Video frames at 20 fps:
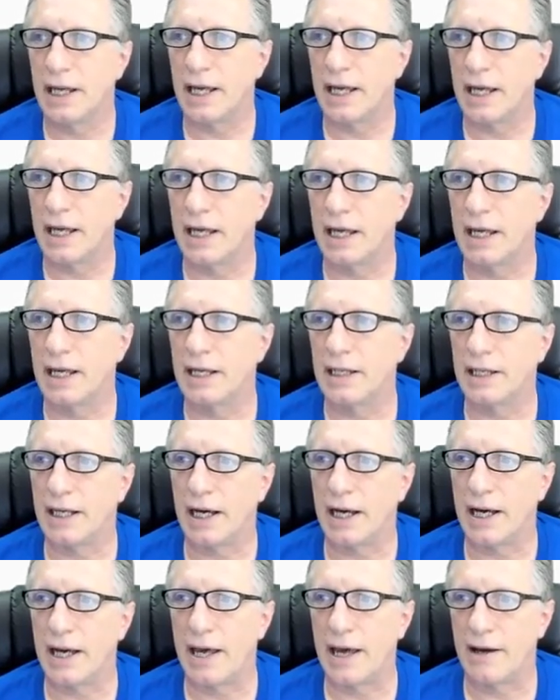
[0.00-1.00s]
And
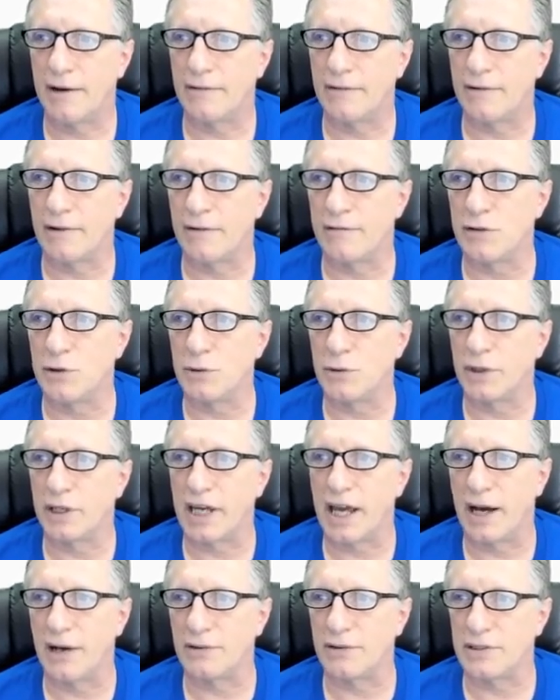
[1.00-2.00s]
I have a few
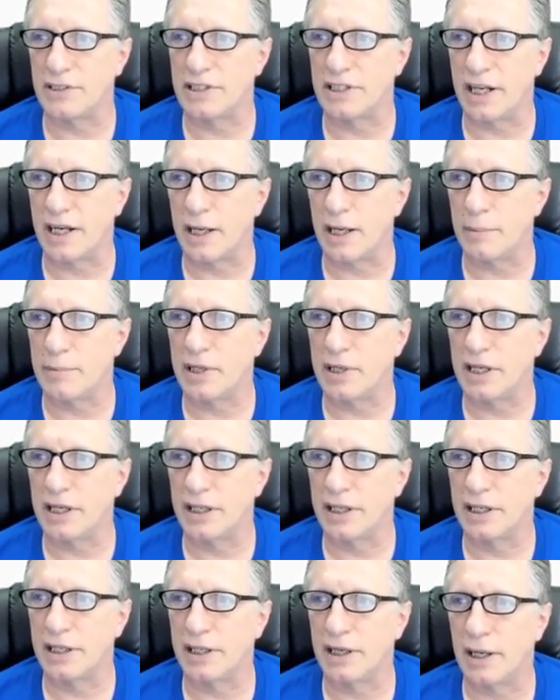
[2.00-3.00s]
accounts set up
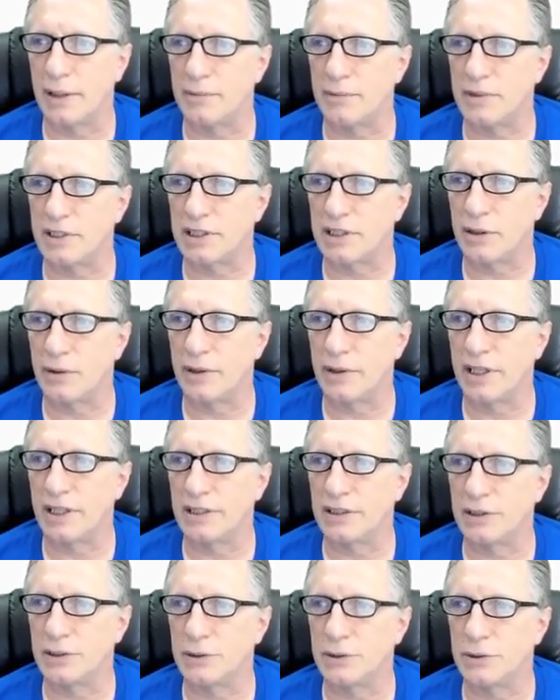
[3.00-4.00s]
here. I'm just
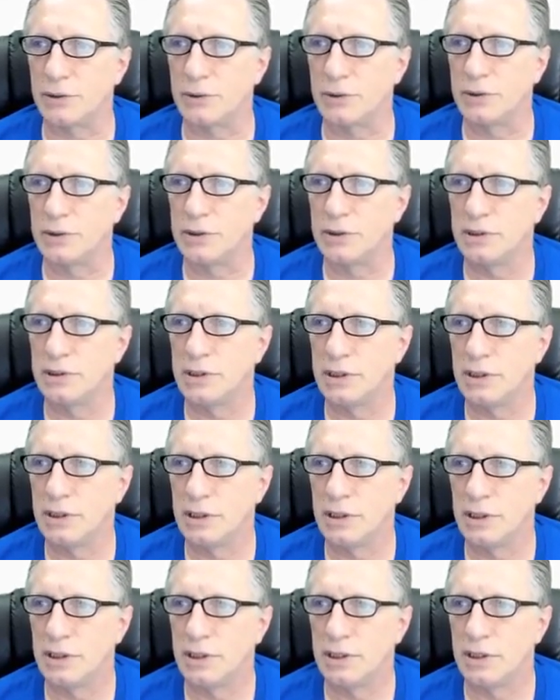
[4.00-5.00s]
going
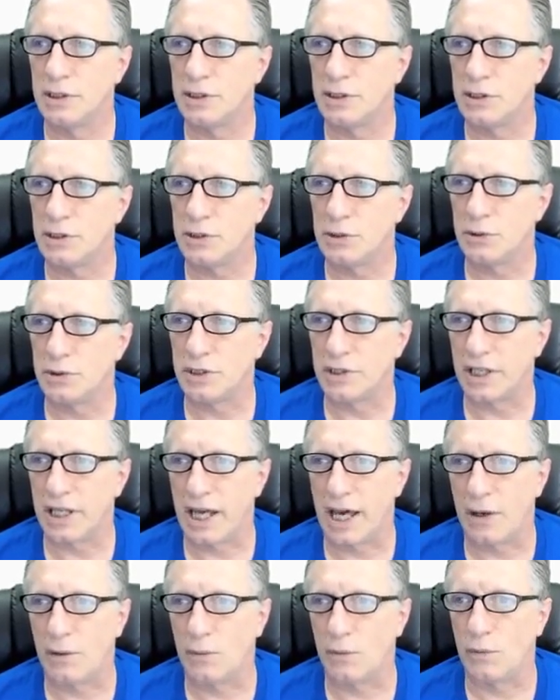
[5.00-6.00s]
to choose
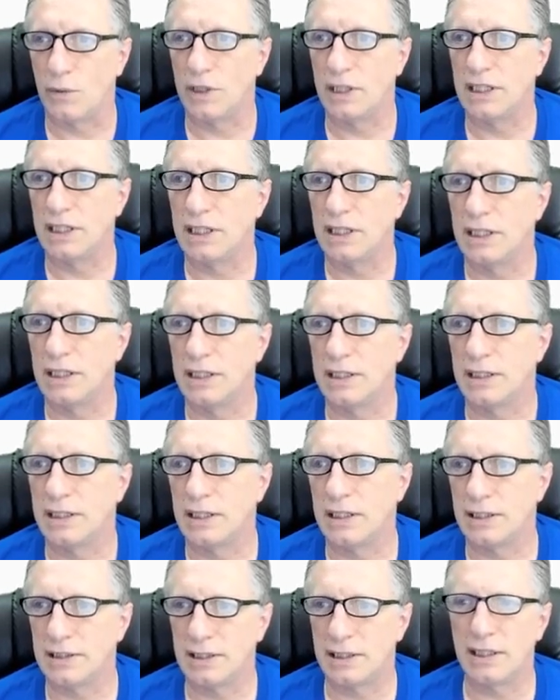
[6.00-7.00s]
account 1.
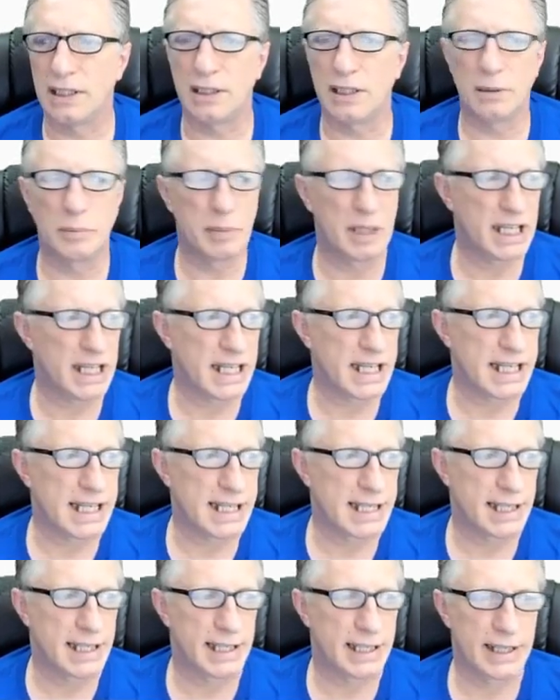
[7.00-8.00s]
There's a little bit of
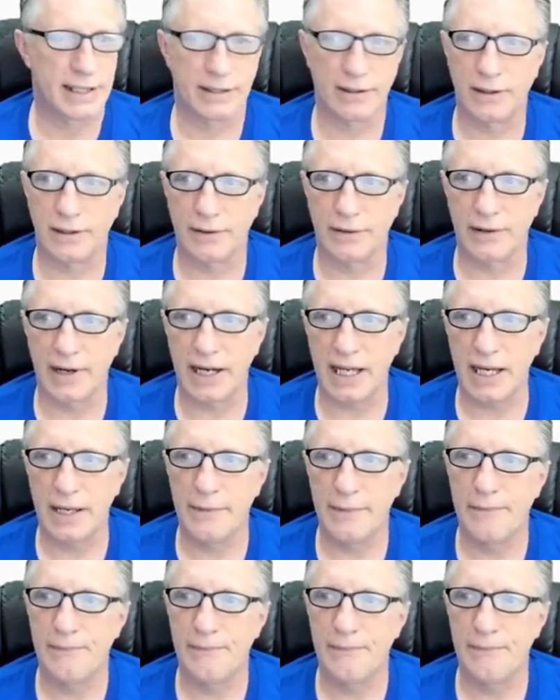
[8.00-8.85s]
ETH in there already.